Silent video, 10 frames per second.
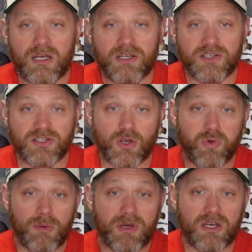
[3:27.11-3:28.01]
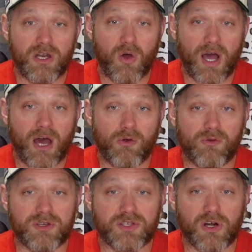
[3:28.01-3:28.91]
Since equipment and know-how were
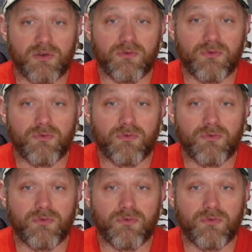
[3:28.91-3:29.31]
reserved